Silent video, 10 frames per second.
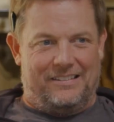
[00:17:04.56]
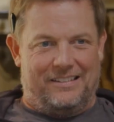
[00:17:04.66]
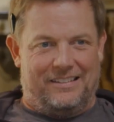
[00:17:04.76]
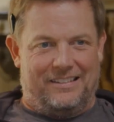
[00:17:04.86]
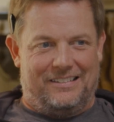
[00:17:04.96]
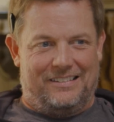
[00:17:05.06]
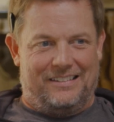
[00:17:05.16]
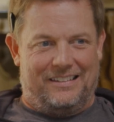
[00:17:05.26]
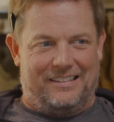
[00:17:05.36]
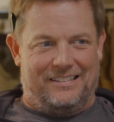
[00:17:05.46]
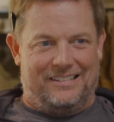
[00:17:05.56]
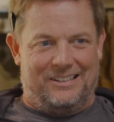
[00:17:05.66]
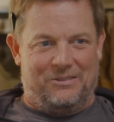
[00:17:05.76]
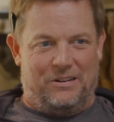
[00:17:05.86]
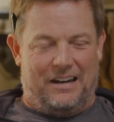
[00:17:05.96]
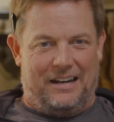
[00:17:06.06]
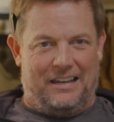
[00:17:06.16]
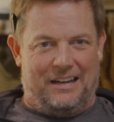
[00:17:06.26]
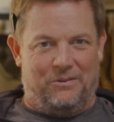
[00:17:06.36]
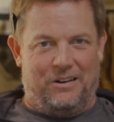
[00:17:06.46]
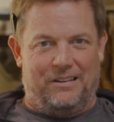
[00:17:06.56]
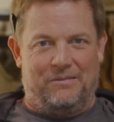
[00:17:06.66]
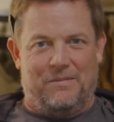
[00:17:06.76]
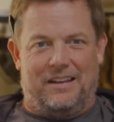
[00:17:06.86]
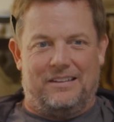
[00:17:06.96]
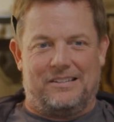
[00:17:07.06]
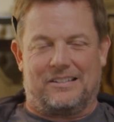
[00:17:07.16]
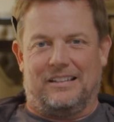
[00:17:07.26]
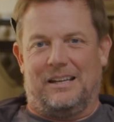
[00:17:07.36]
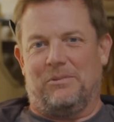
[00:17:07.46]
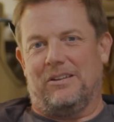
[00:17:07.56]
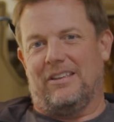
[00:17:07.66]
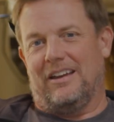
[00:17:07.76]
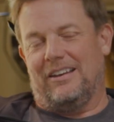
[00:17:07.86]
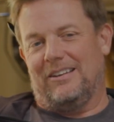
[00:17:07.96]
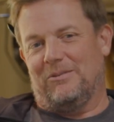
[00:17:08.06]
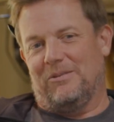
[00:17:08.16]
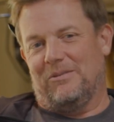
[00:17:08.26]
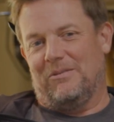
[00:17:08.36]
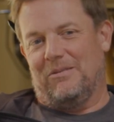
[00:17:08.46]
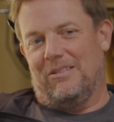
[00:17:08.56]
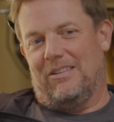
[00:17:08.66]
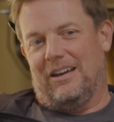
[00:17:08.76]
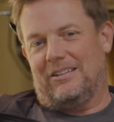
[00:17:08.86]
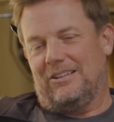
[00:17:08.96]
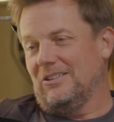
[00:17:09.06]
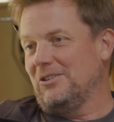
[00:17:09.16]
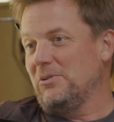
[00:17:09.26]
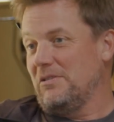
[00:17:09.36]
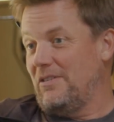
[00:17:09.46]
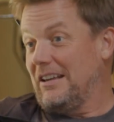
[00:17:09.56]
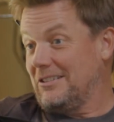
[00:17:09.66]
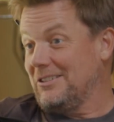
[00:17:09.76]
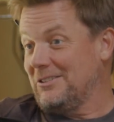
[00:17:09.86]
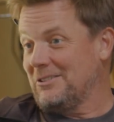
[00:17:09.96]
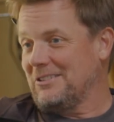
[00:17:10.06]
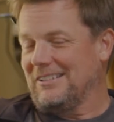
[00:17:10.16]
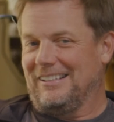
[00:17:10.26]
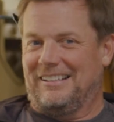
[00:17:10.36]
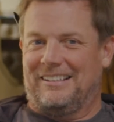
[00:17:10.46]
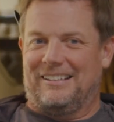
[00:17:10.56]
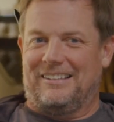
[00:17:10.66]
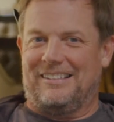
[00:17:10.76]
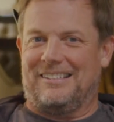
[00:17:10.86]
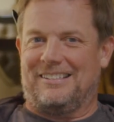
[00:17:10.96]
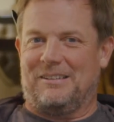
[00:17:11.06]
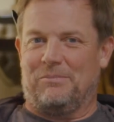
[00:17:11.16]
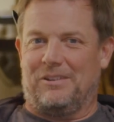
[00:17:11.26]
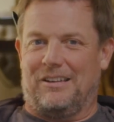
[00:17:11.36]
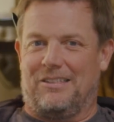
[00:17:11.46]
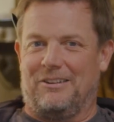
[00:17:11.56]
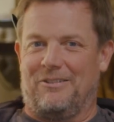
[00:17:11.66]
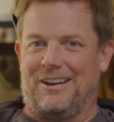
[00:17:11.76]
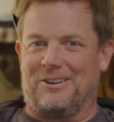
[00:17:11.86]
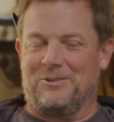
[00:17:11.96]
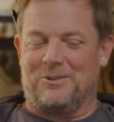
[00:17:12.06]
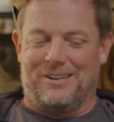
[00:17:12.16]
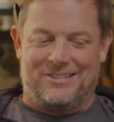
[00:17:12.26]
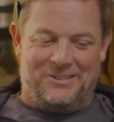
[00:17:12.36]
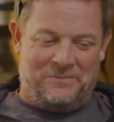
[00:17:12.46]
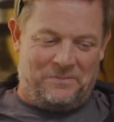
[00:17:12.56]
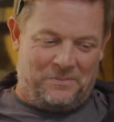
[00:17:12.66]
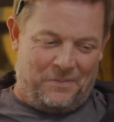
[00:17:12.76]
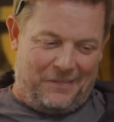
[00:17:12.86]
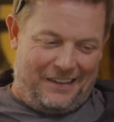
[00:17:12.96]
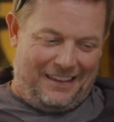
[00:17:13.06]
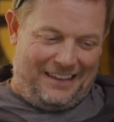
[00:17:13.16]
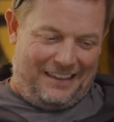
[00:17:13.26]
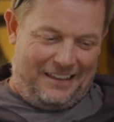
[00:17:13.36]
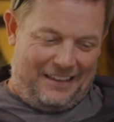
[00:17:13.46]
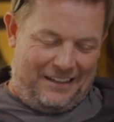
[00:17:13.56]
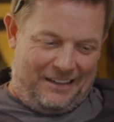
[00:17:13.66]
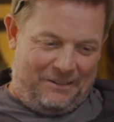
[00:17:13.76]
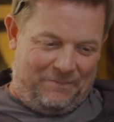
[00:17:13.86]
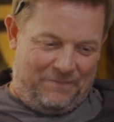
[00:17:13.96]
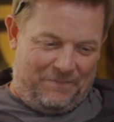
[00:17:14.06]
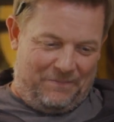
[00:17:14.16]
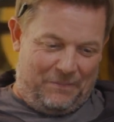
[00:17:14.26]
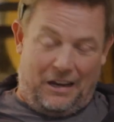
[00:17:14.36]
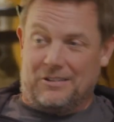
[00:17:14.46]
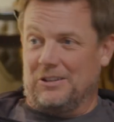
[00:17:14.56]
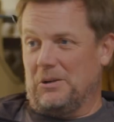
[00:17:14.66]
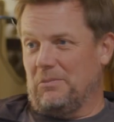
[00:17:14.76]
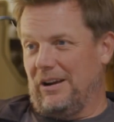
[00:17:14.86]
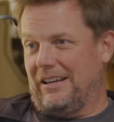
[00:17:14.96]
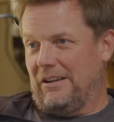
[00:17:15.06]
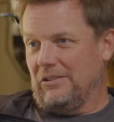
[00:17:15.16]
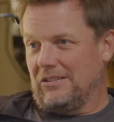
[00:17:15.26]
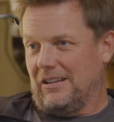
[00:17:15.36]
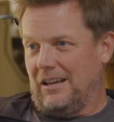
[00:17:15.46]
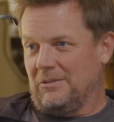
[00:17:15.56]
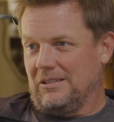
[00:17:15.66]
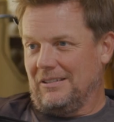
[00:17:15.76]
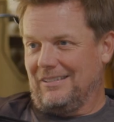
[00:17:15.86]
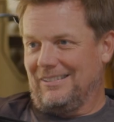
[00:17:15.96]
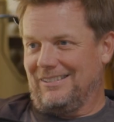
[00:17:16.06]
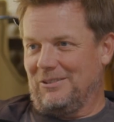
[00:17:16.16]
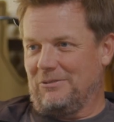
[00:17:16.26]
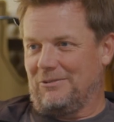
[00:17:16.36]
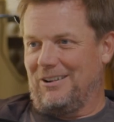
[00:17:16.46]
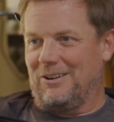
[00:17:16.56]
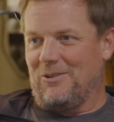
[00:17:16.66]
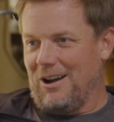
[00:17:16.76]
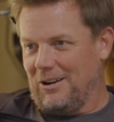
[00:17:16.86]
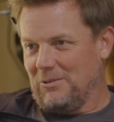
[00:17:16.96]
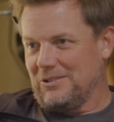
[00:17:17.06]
is a good one. And I want to make a disclaimer that to your new investors, this is simply a theoretical question. But I also know your brain never stops. So if Craig Walker were